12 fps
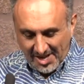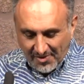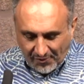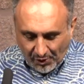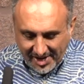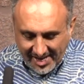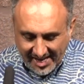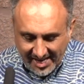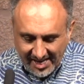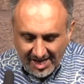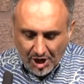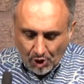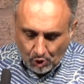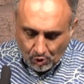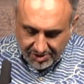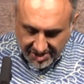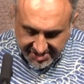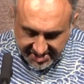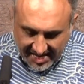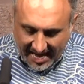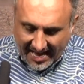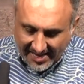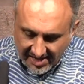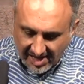For he who does
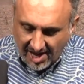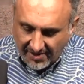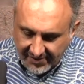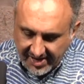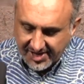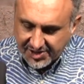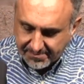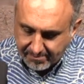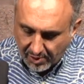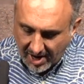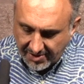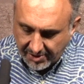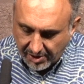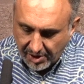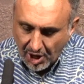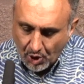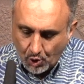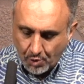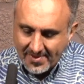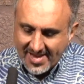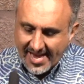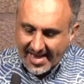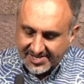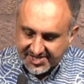not love his brother whom
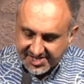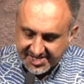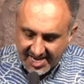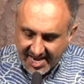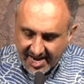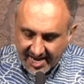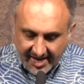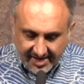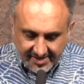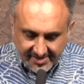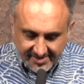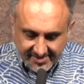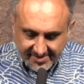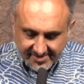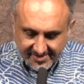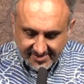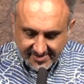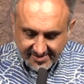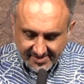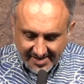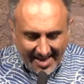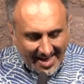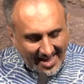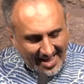he has seen,
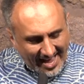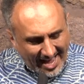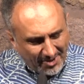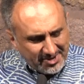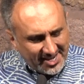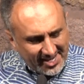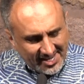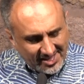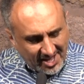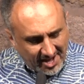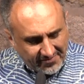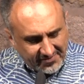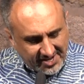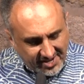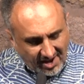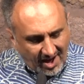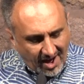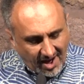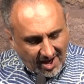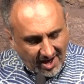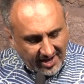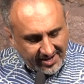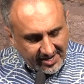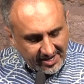how can he love
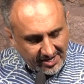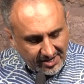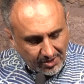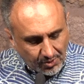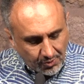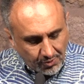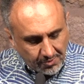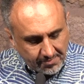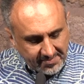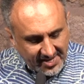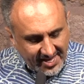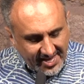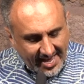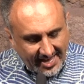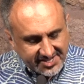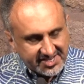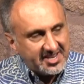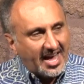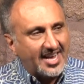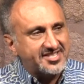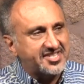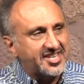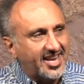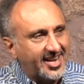God whom he has not
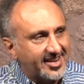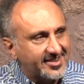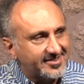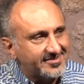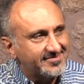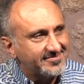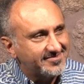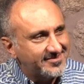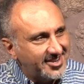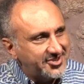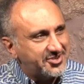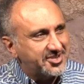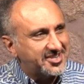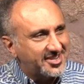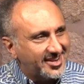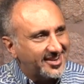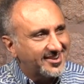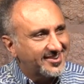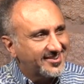seen? Interesting.